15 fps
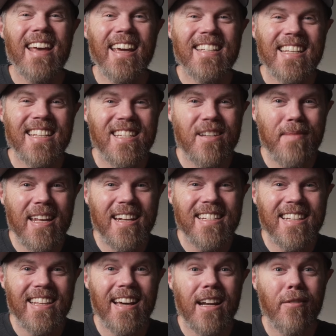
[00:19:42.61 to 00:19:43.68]
Hey, since you made it
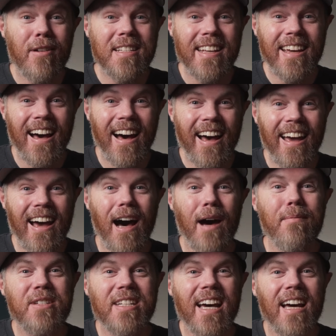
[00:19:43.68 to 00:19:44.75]
to the end, I want to say hi.
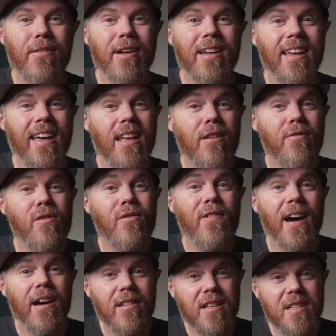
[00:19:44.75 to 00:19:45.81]
I'm Chadwick, and if you
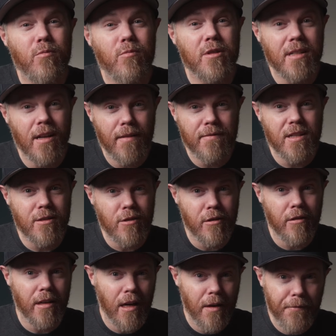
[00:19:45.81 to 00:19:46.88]
found this Resolve
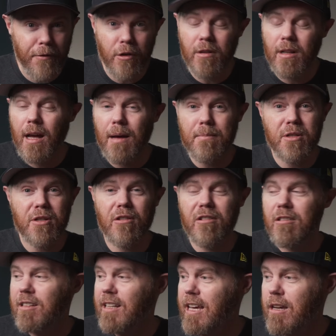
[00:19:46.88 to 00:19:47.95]
tutorial helpful, I'm sure
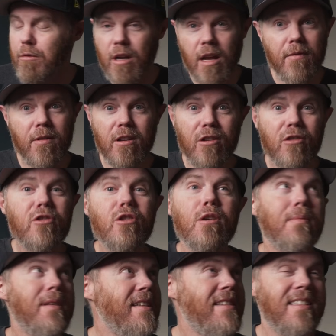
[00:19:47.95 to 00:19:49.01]
you'll like whatever
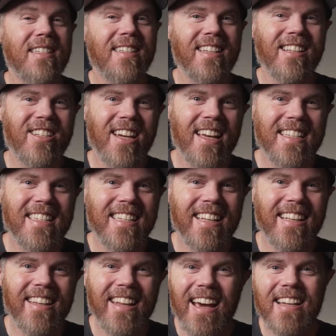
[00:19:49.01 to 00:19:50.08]
YouTube is
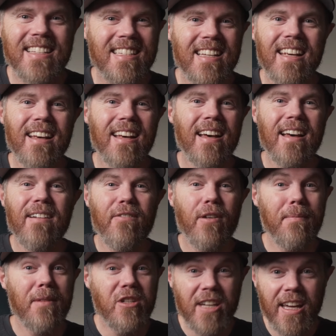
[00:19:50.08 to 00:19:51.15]
suggesting next from
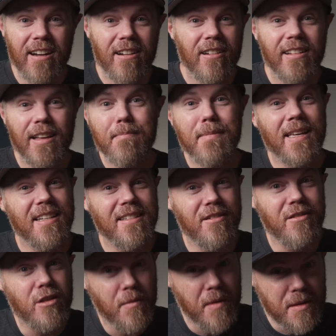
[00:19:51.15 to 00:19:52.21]
the channel, and because
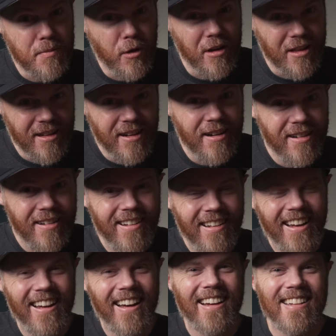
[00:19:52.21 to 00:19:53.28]
there's so much more to learn,
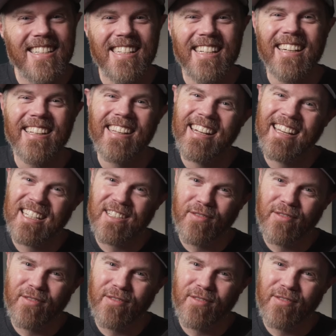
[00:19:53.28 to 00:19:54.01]
I'll see you in the next